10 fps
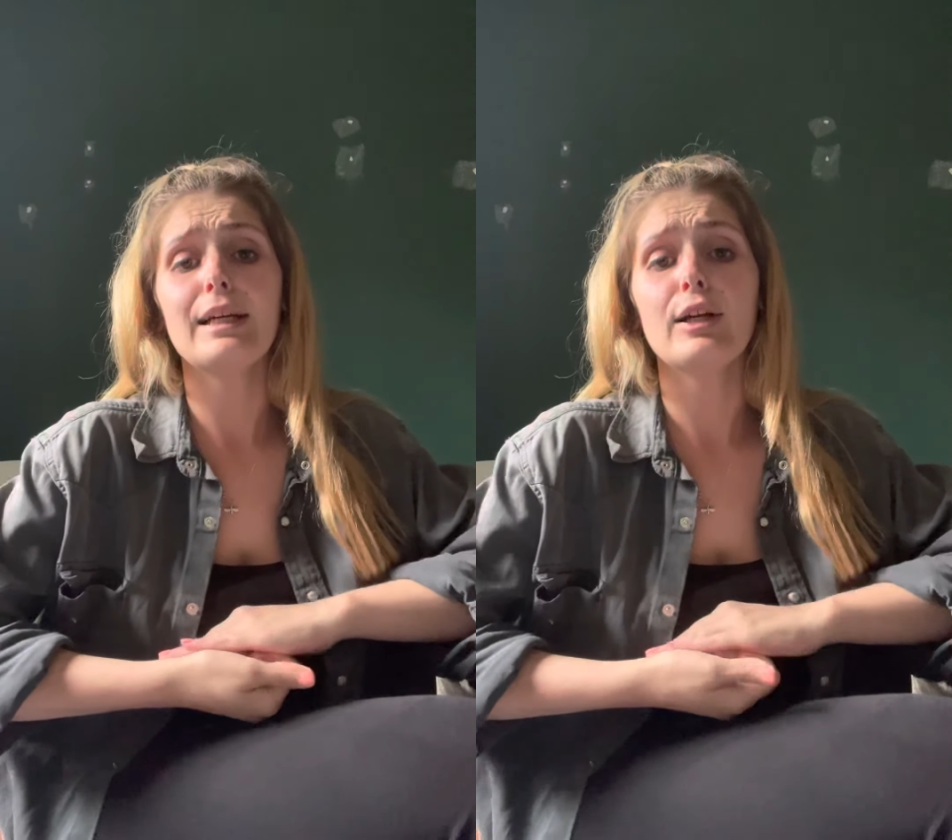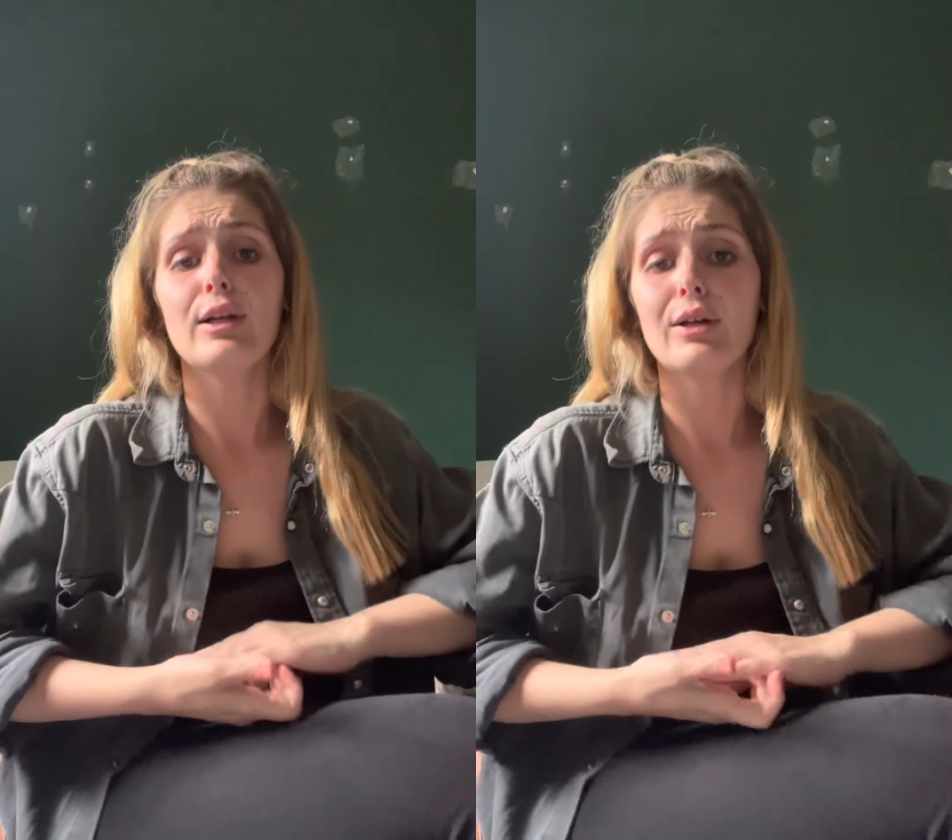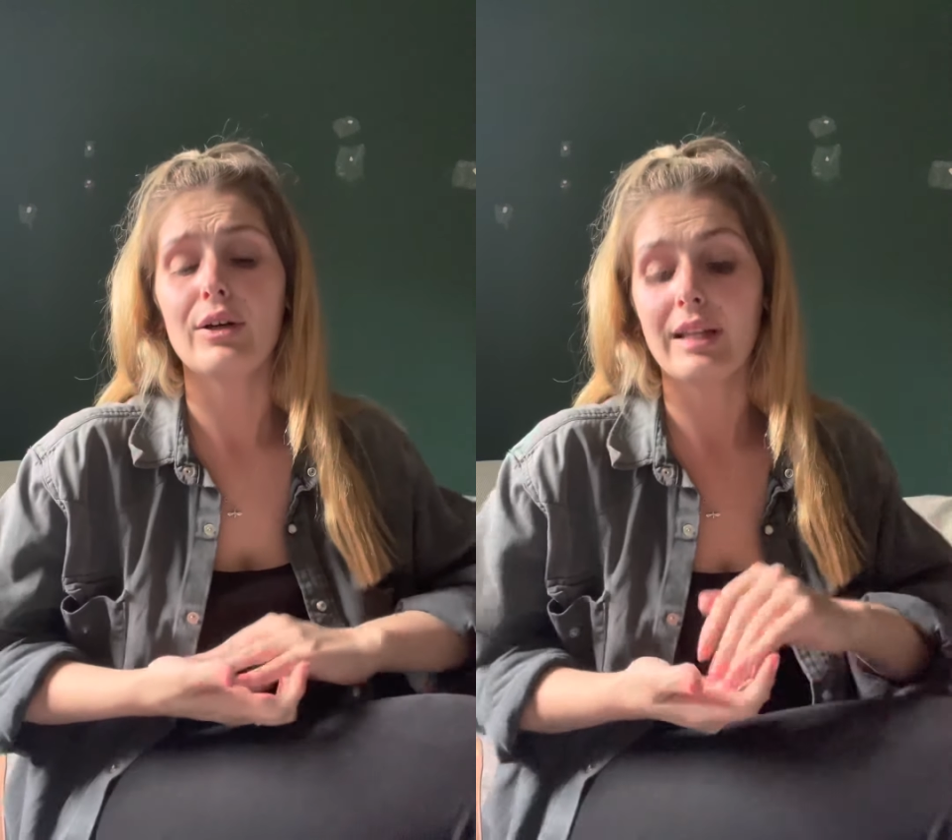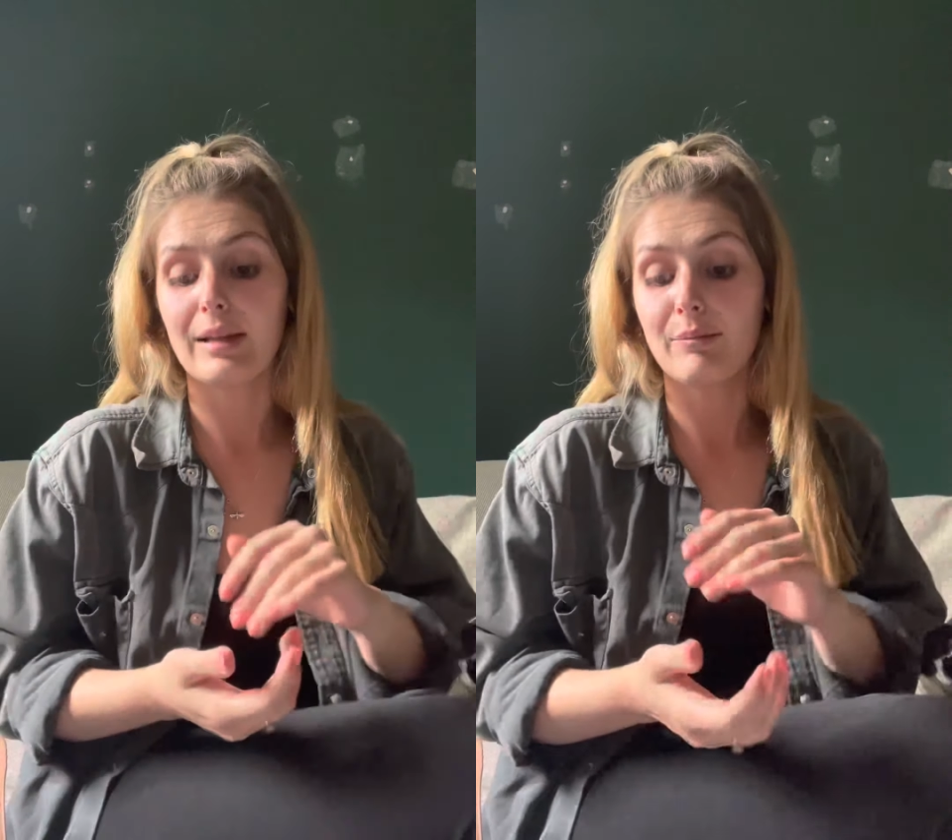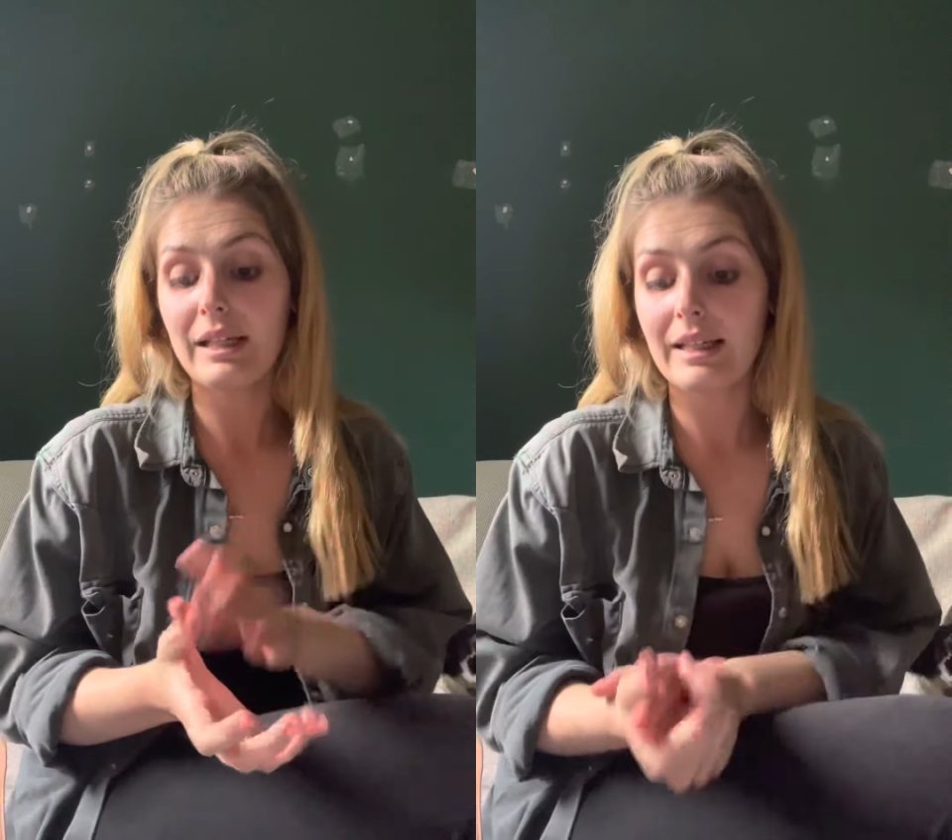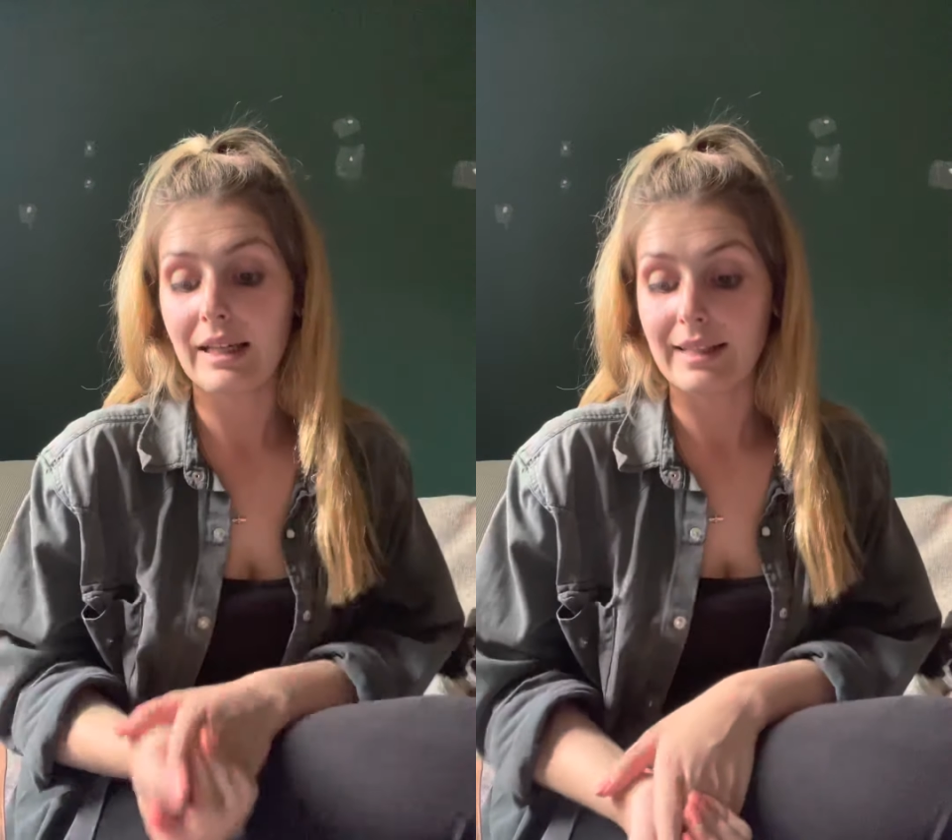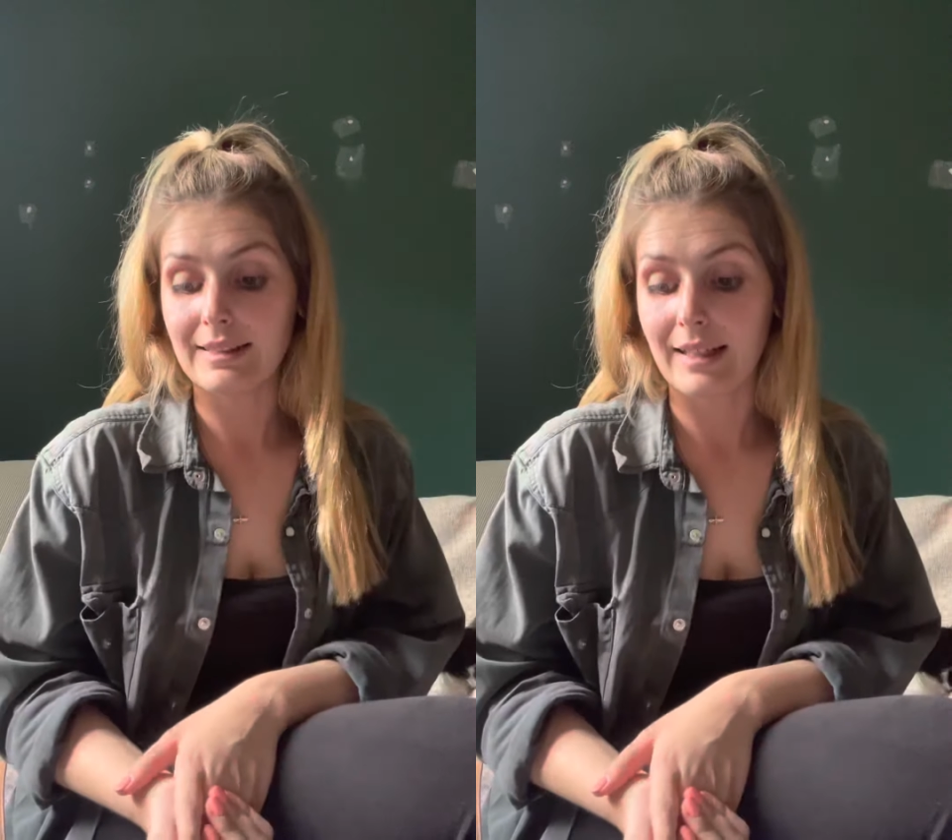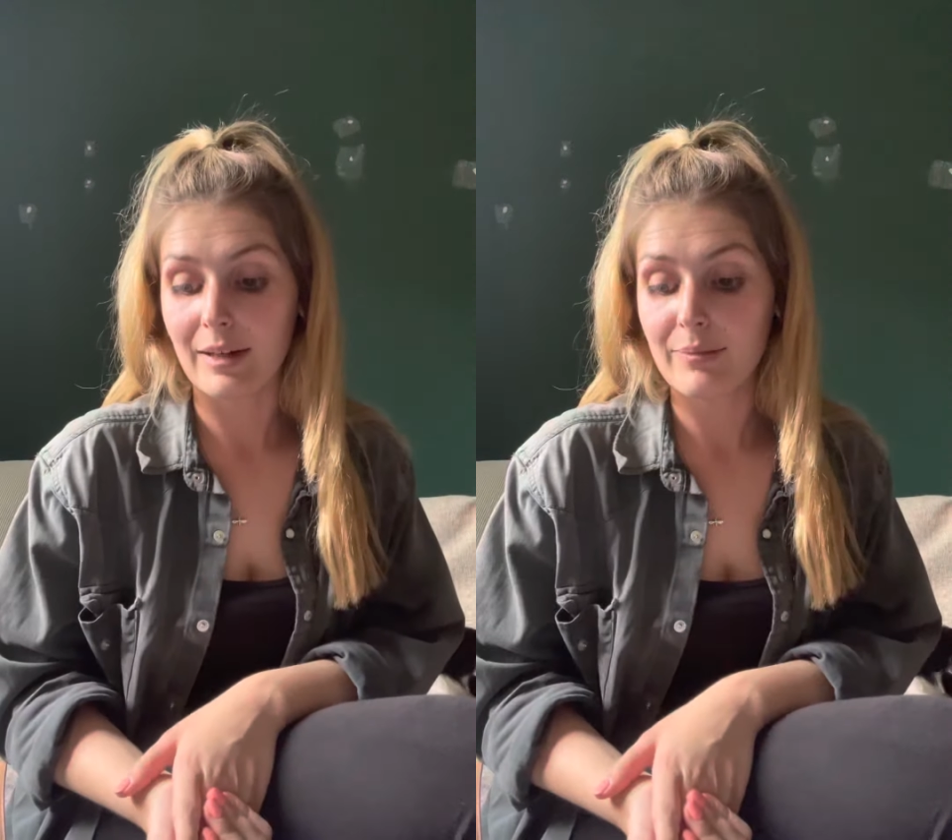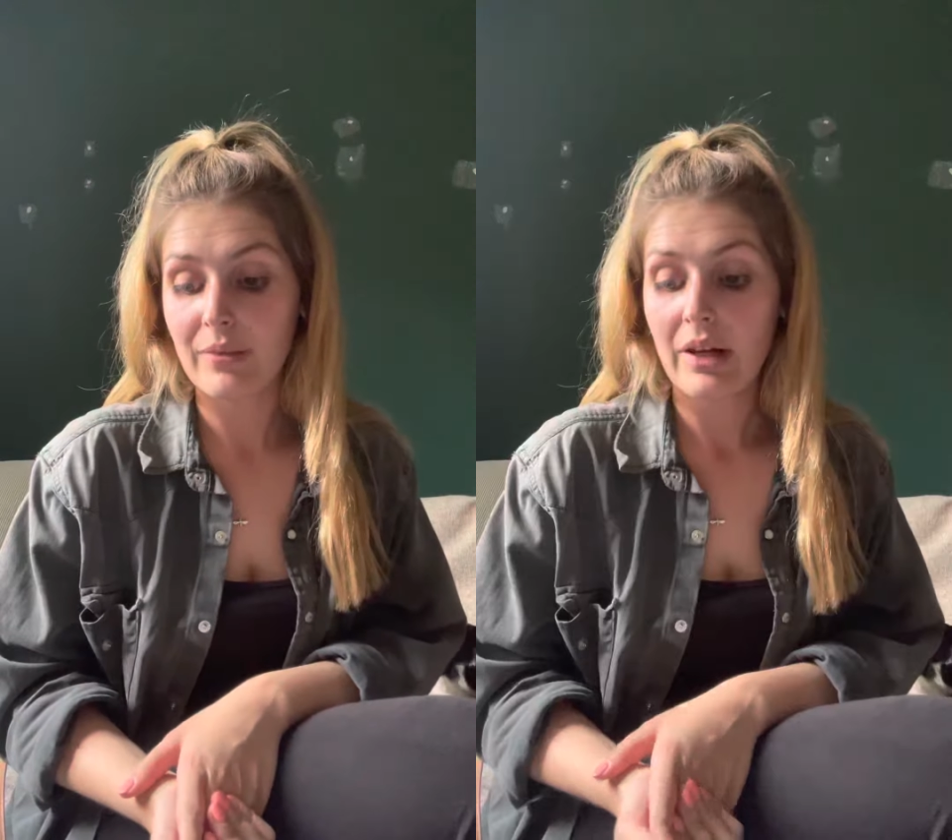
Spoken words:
a learning mediator.